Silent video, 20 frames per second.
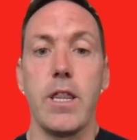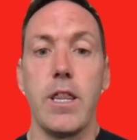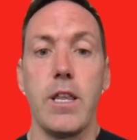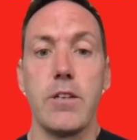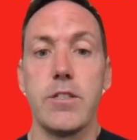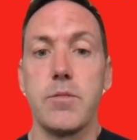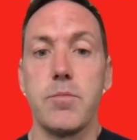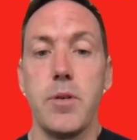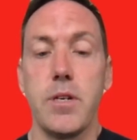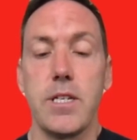
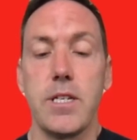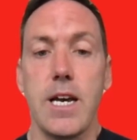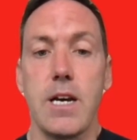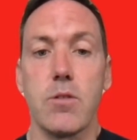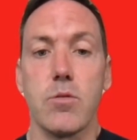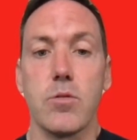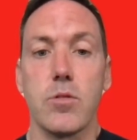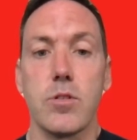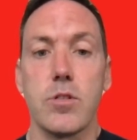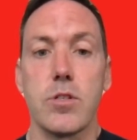there's been
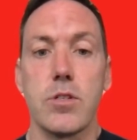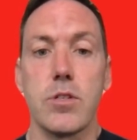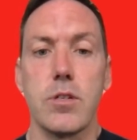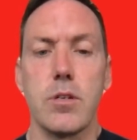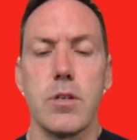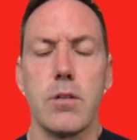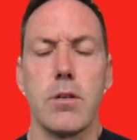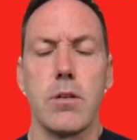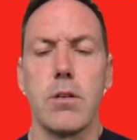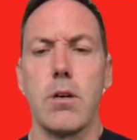doubts.
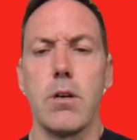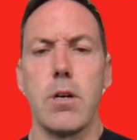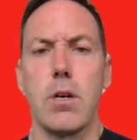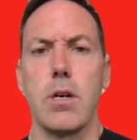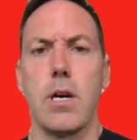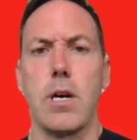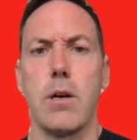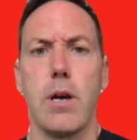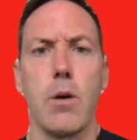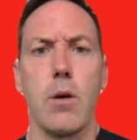And oh,
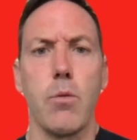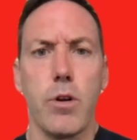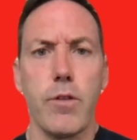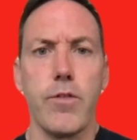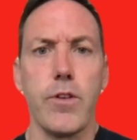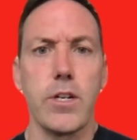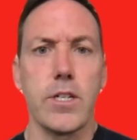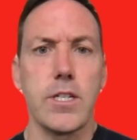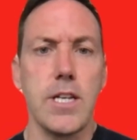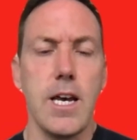I, I want to
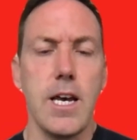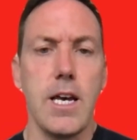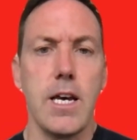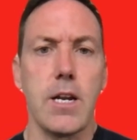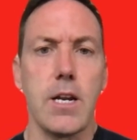feel tired.